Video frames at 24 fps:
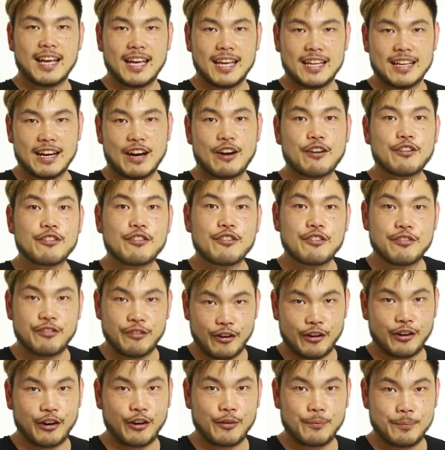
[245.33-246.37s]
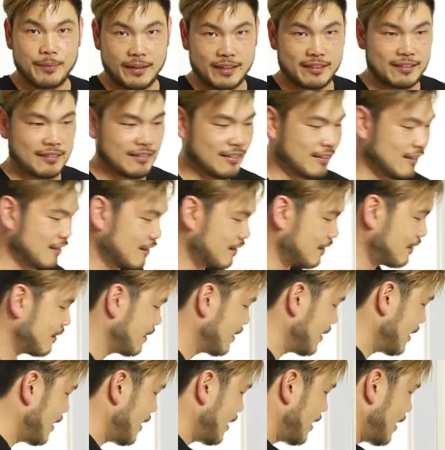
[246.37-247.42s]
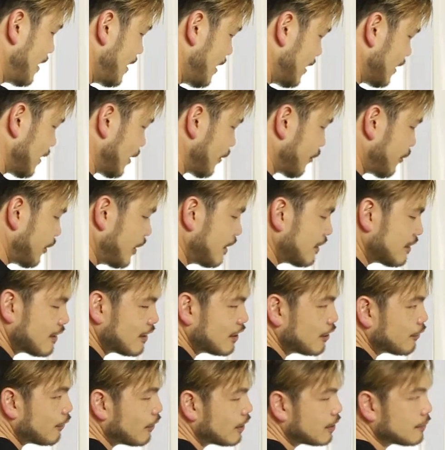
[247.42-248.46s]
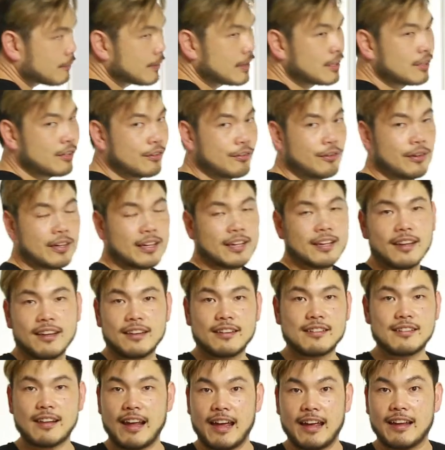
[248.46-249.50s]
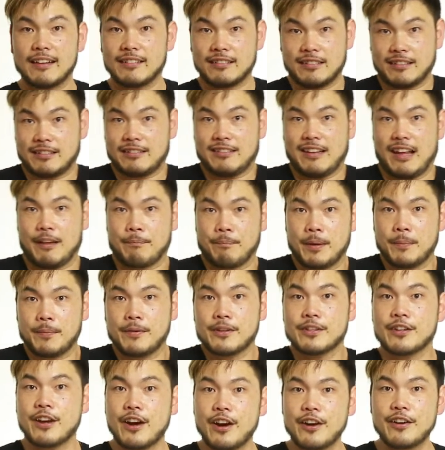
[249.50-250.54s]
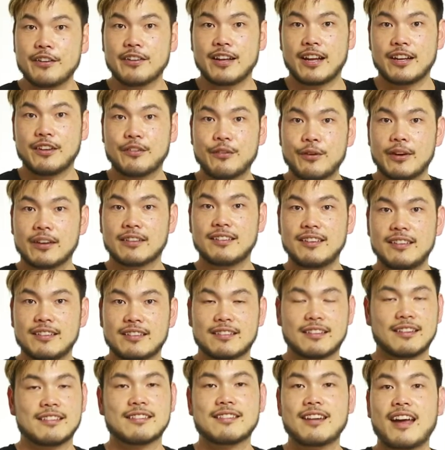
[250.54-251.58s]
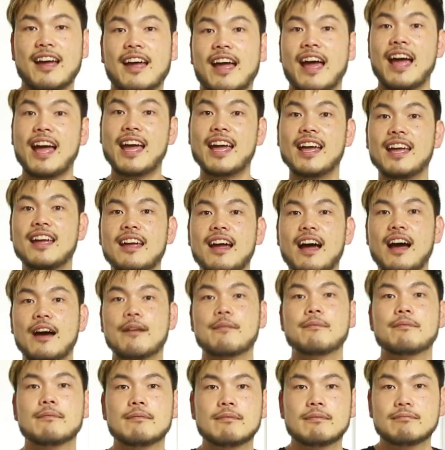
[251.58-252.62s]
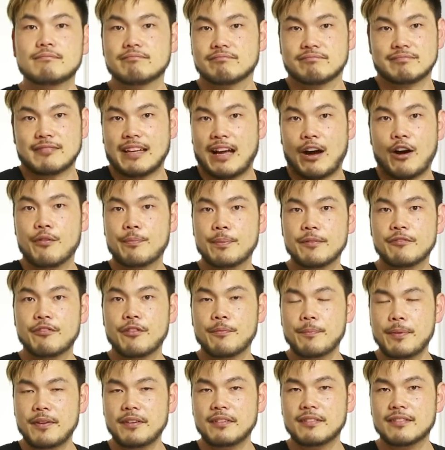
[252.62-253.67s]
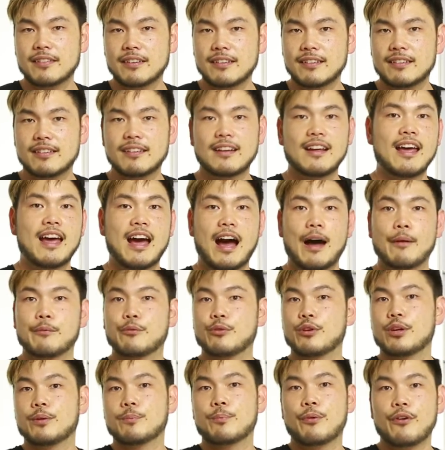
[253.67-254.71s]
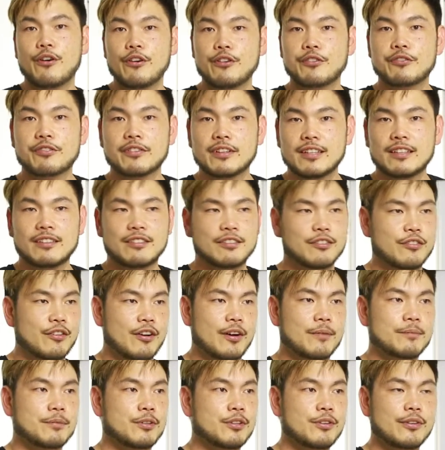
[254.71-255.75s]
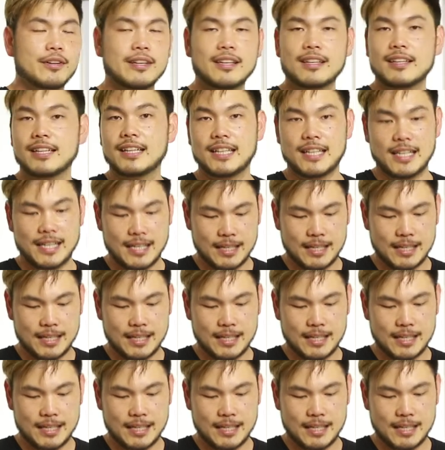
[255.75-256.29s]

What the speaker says: in our photo business. The first thing you want to be doing is just let people know that you exist and say, "Hey, I'm open for business. I'm doing portraits, or I'm doing